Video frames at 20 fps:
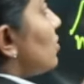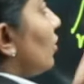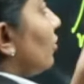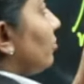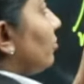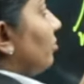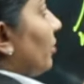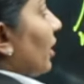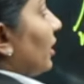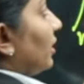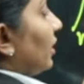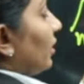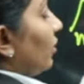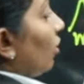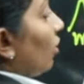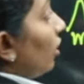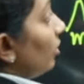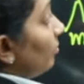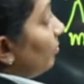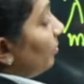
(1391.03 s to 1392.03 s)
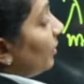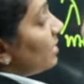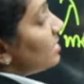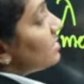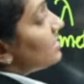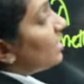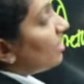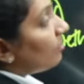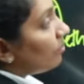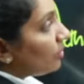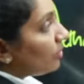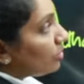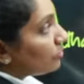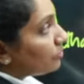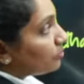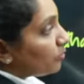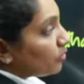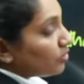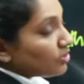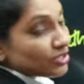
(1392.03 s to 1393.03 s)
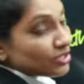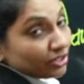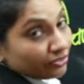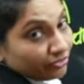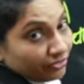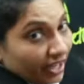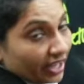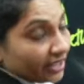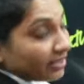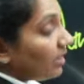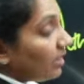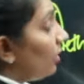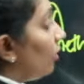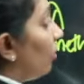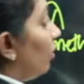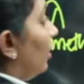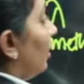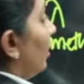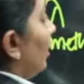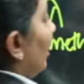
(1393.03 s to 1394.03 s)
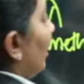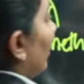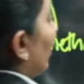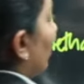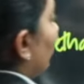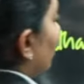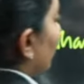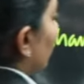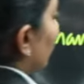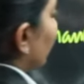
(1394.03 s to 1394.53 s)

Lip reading: of methanol plus number of moles of ethanol. Number